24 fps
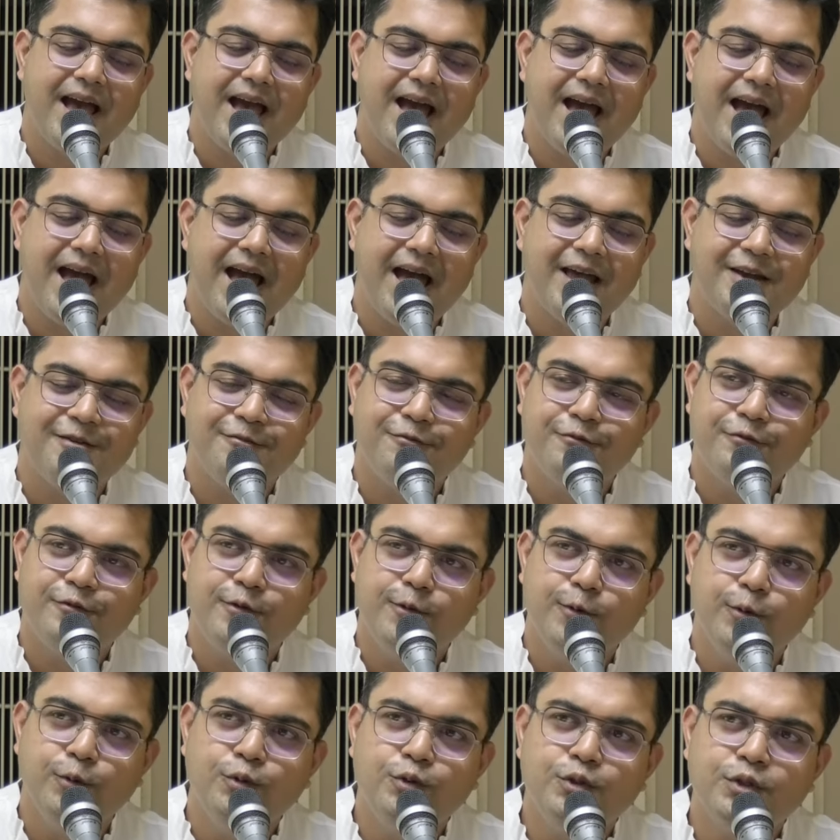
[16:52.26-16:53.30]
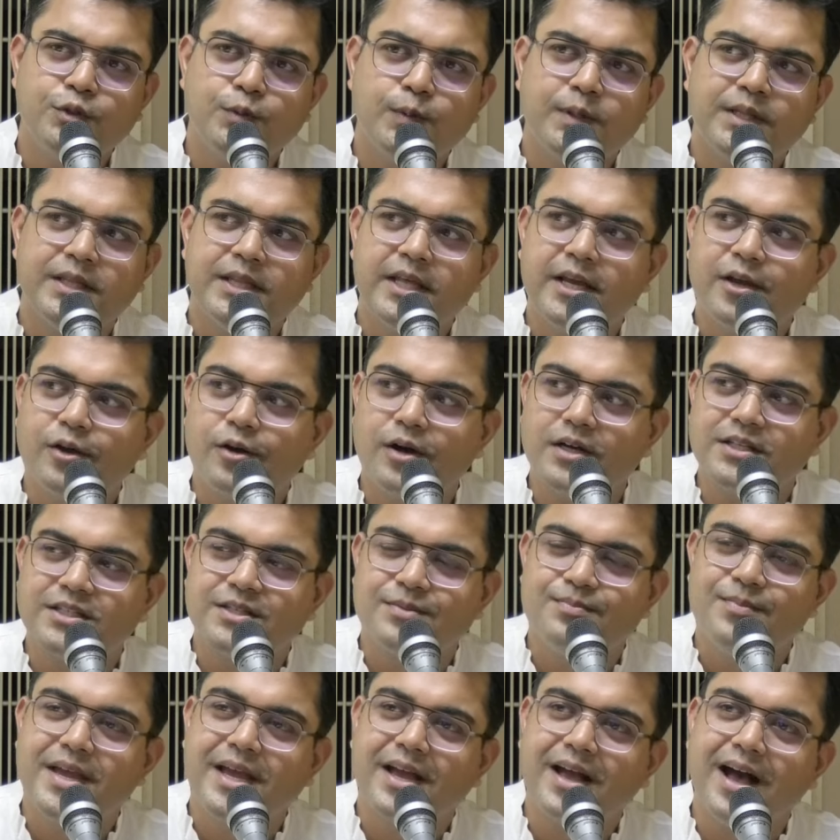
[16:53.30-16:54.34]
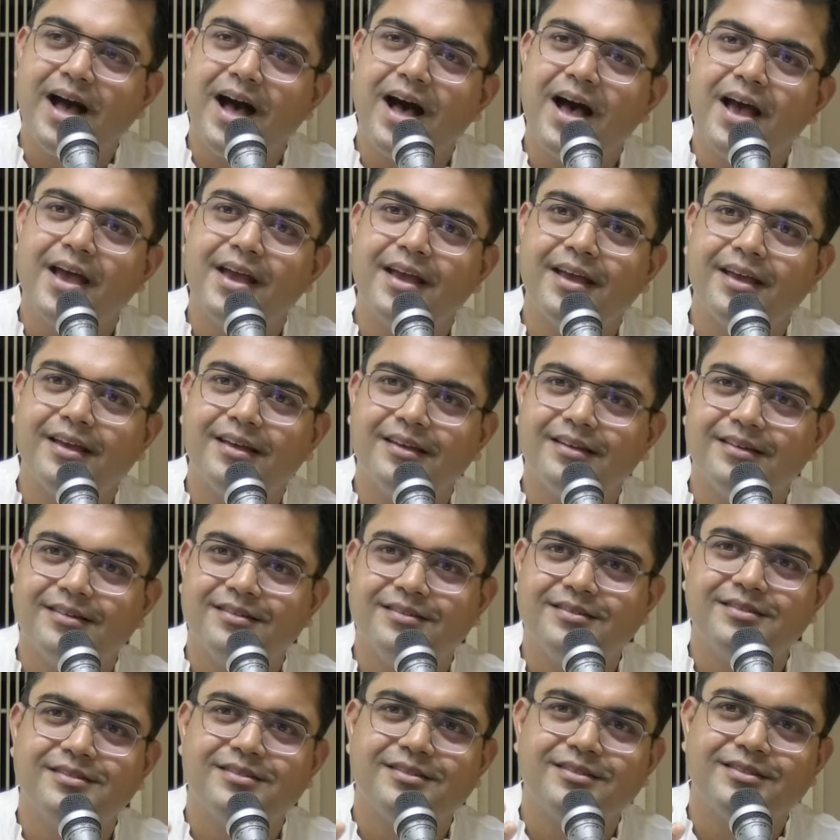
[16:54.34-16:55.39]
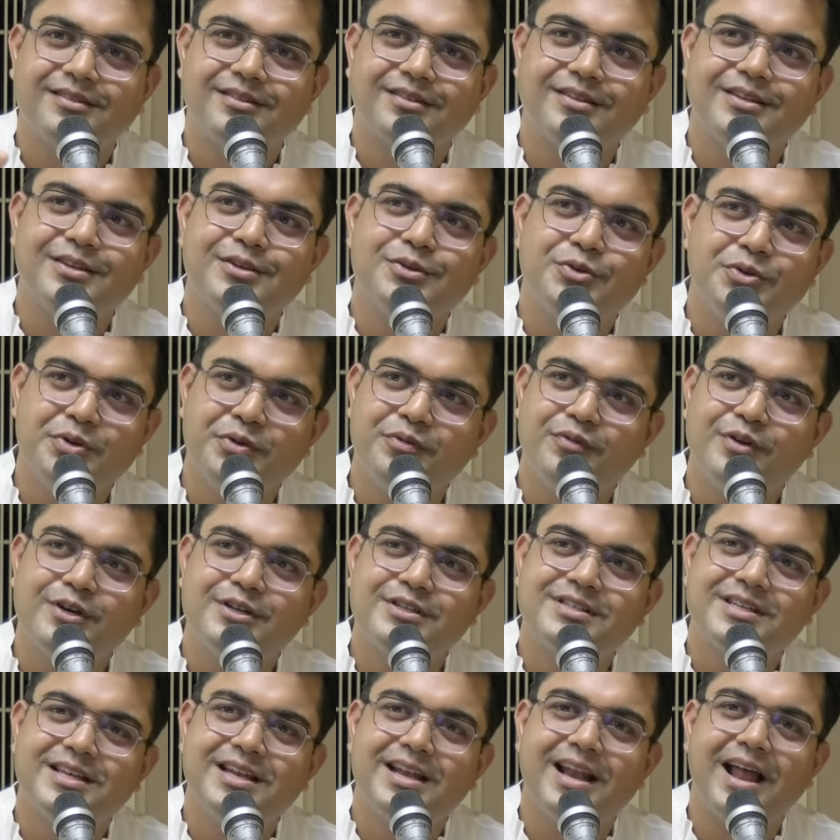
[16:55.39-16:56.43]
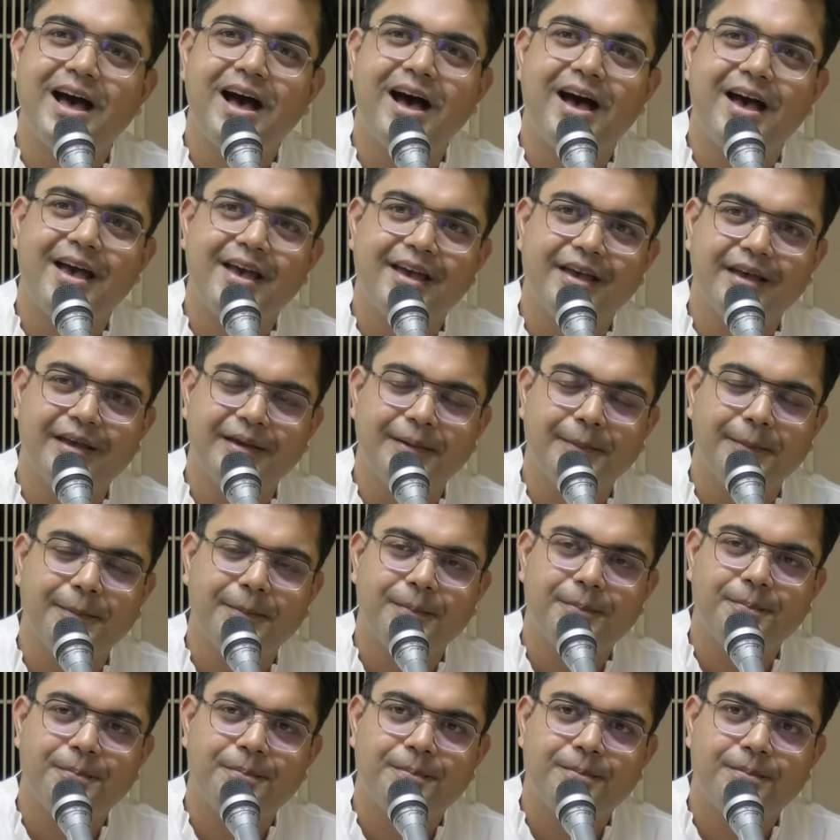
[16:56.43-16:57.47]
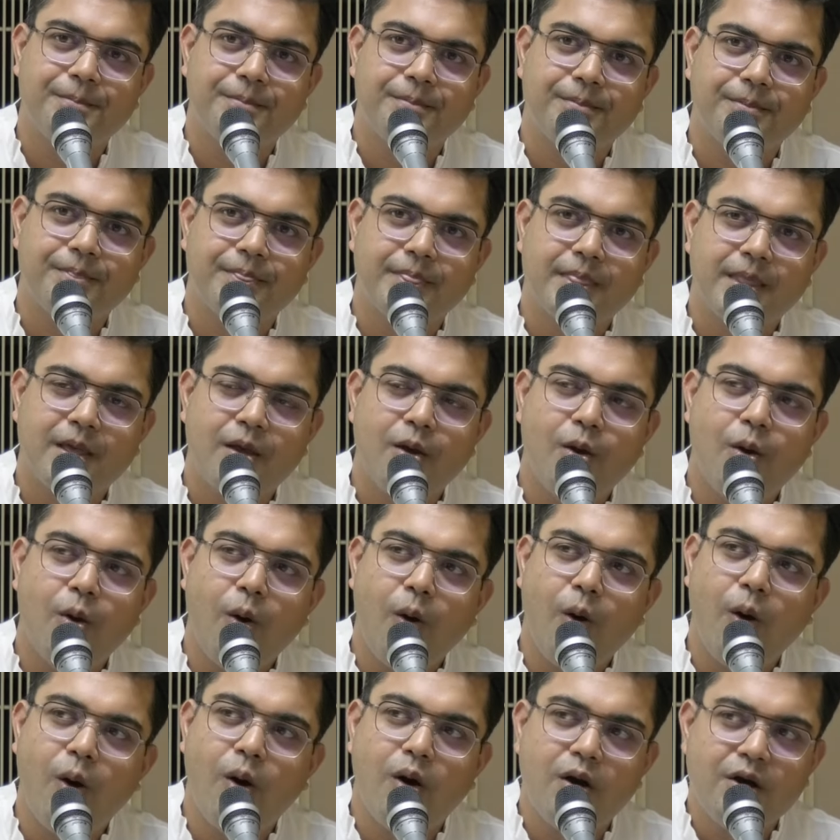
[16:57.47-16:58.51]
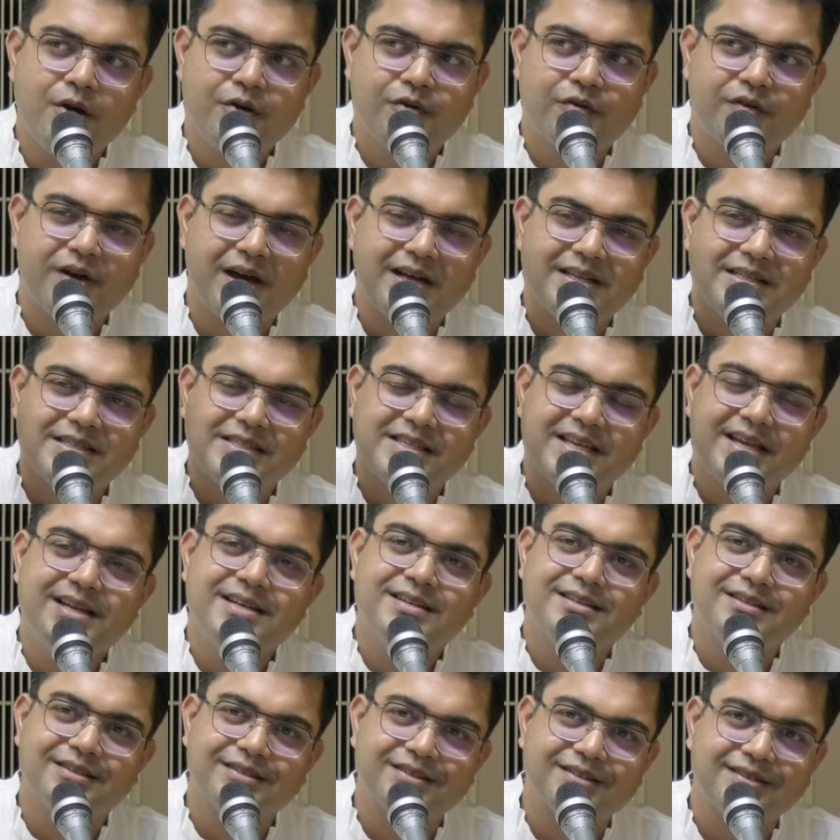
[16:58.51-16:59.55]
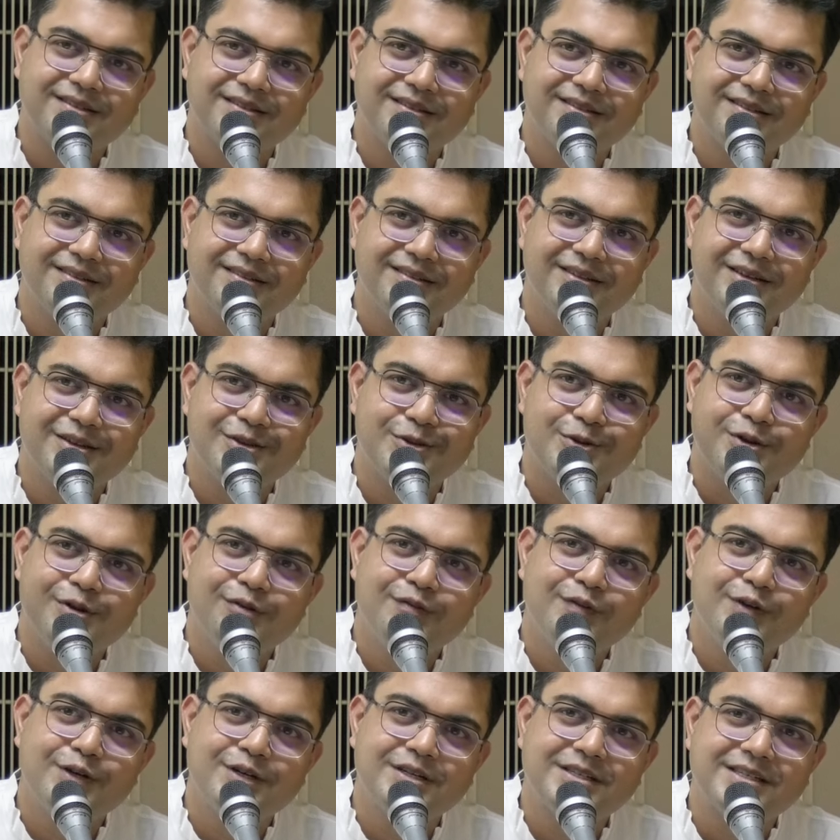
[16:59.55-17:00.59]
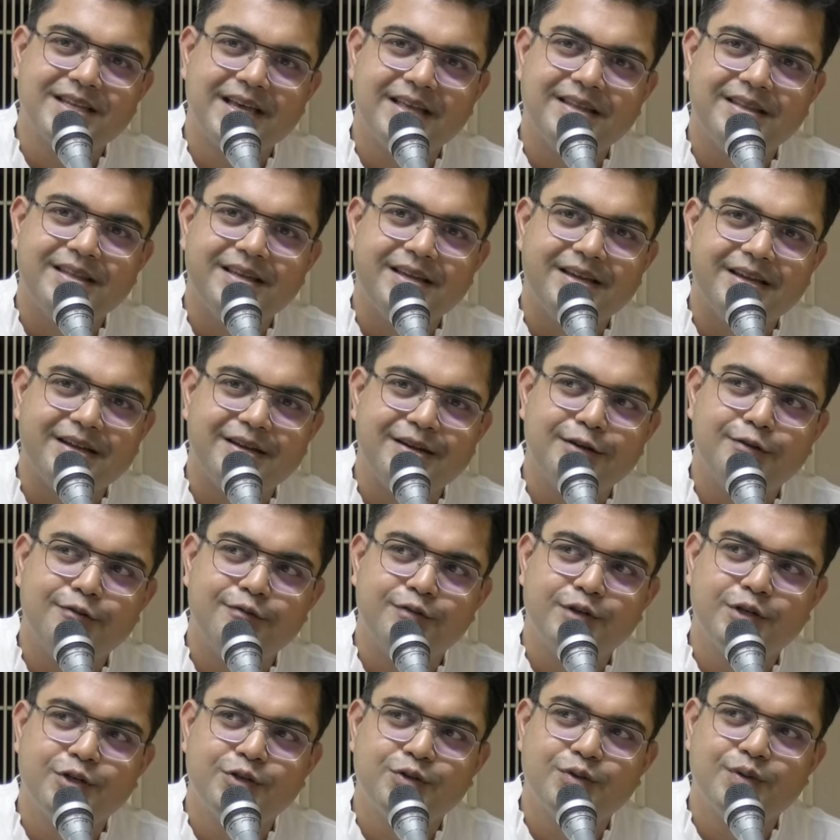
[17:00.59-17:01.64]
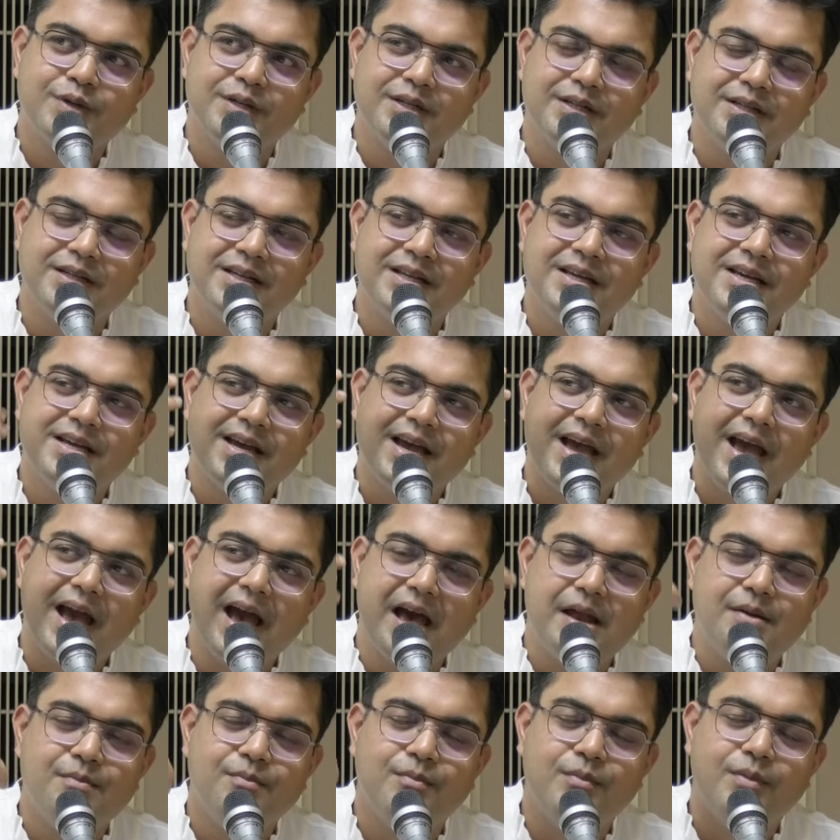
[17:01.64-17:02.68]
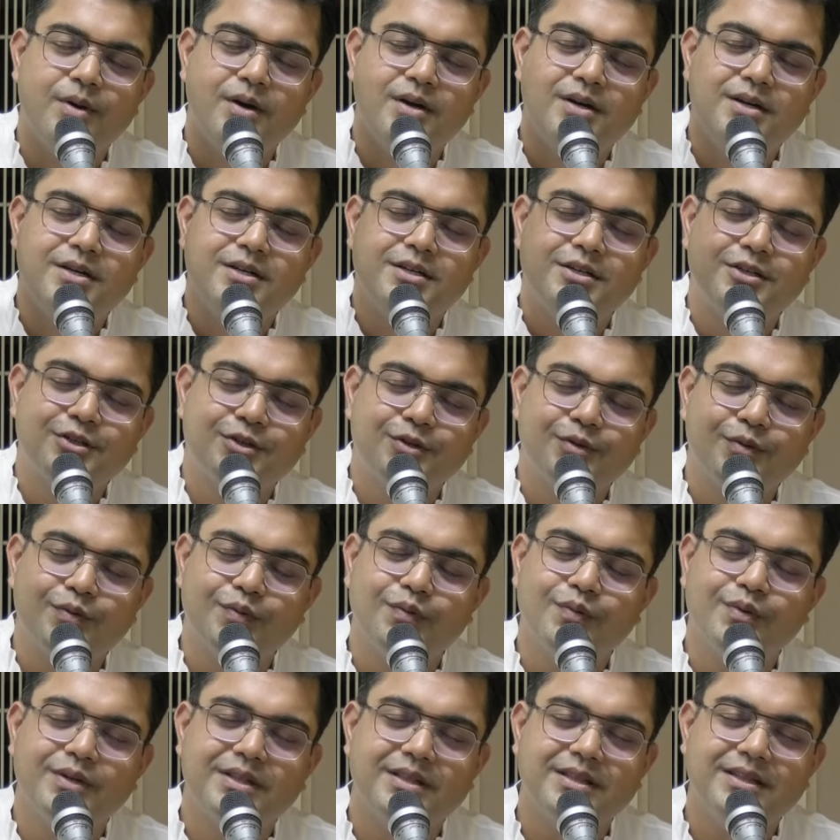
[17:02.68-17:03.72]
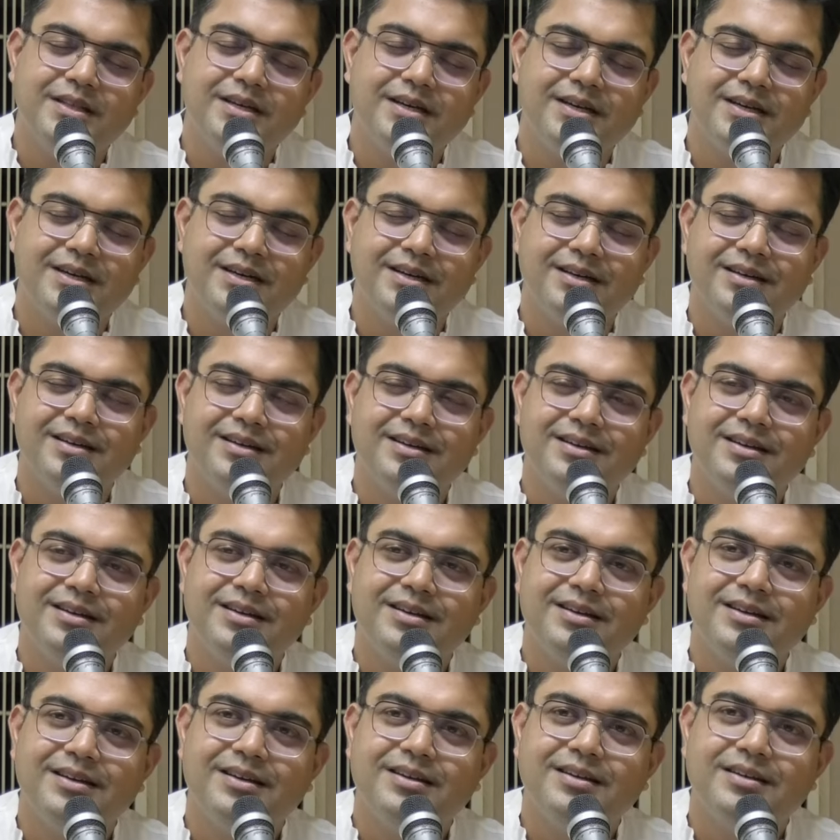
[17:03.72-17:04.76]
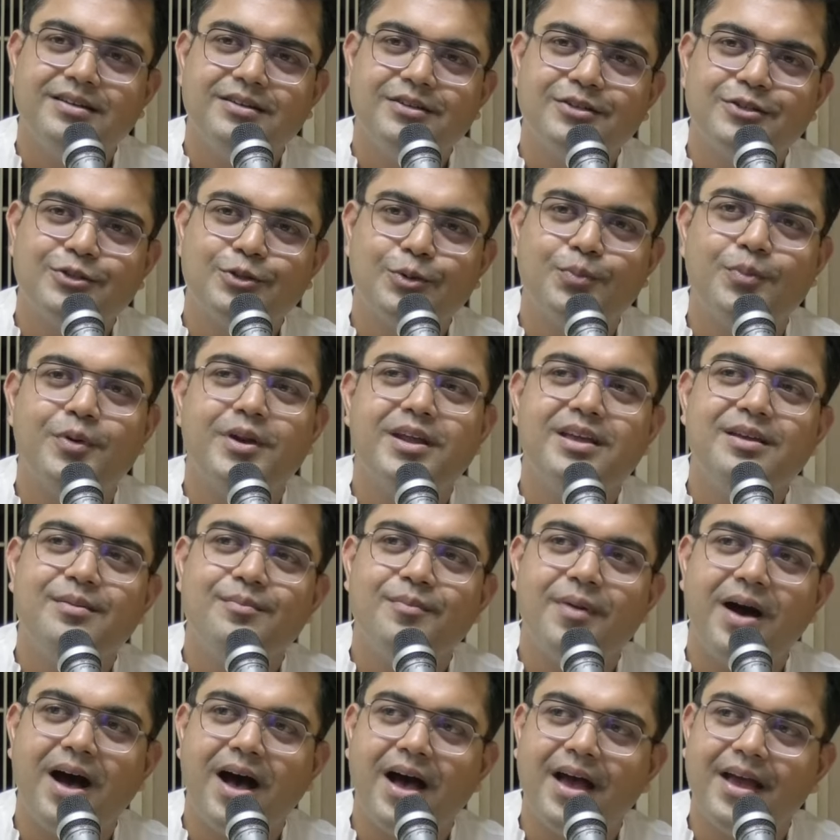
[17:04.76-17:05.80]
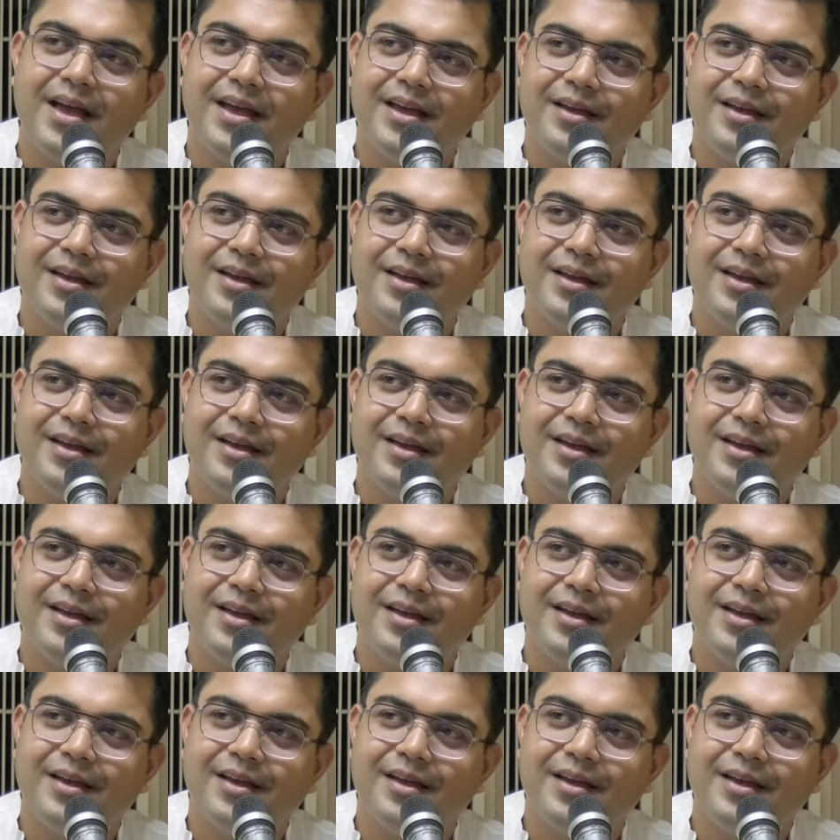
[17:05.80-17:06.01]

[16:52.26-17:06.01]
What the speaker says: and fuse with the cosmic I, the universal I, or transcend the universe and the individual and merge with the supreme I